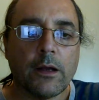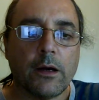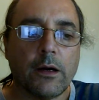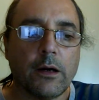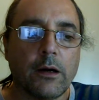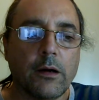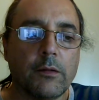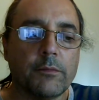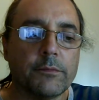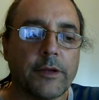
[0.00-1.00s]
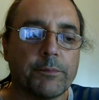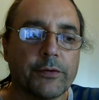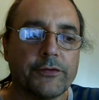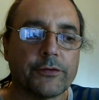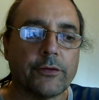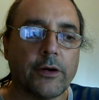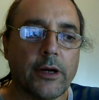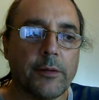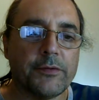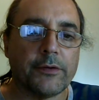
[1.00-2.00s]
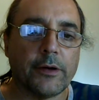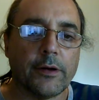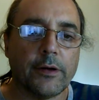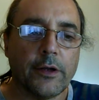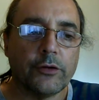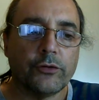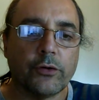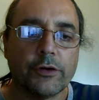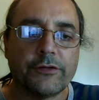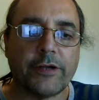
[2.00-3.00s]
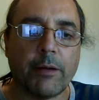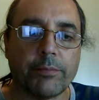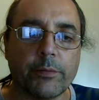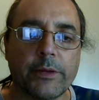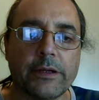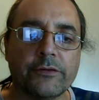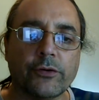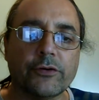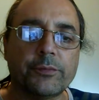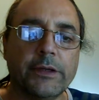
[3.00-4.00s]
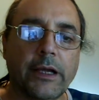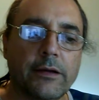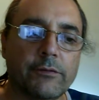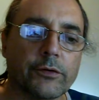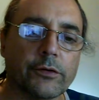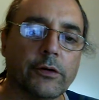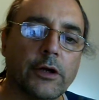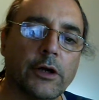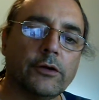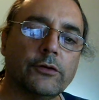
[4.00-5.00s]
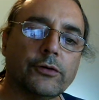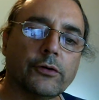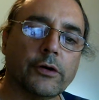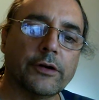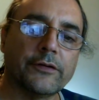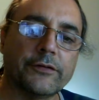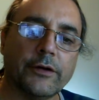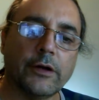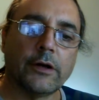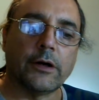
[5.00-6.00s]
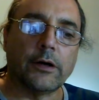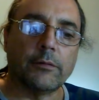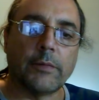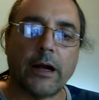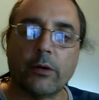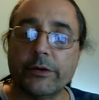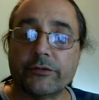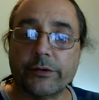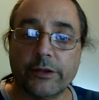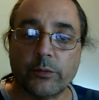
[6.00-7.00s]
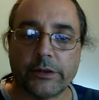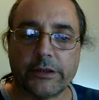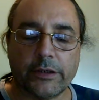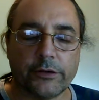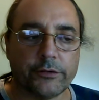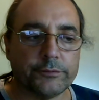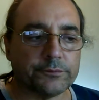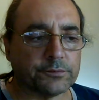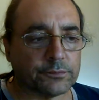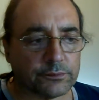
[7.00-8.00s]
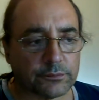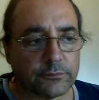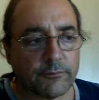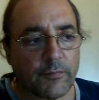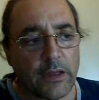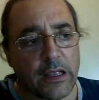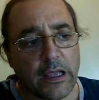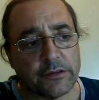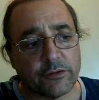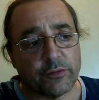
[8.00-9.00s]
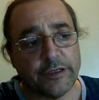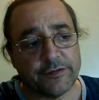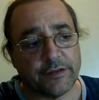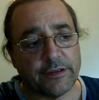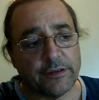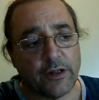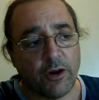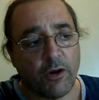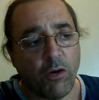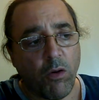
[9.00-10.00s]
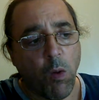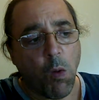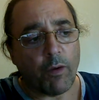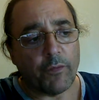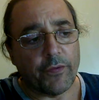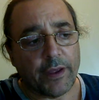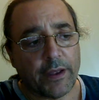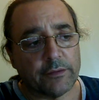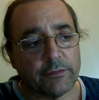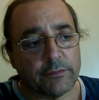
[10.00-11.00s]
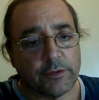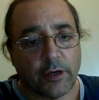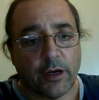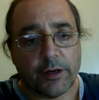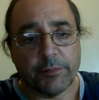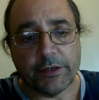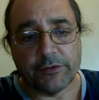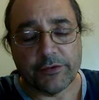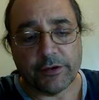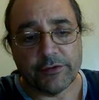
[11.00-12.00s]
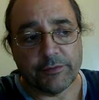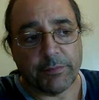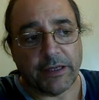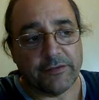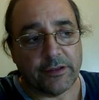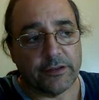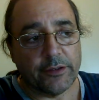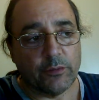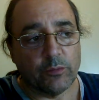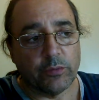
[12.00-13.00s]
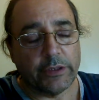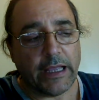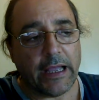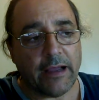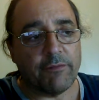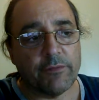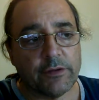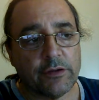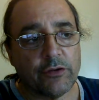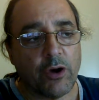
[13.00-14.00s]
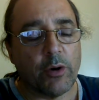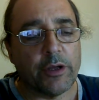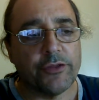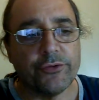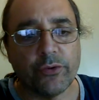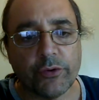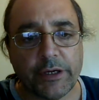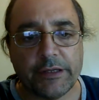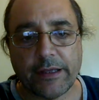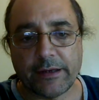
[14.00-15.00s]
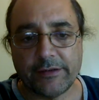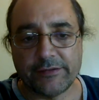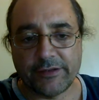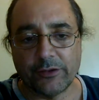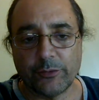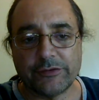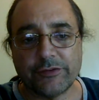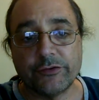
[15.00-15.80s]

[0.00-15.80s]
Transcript: that prescribes towards temperament, towards behavior, towards how we treat one another. And the reason that God appears there is basically we have no authority that is tell. We just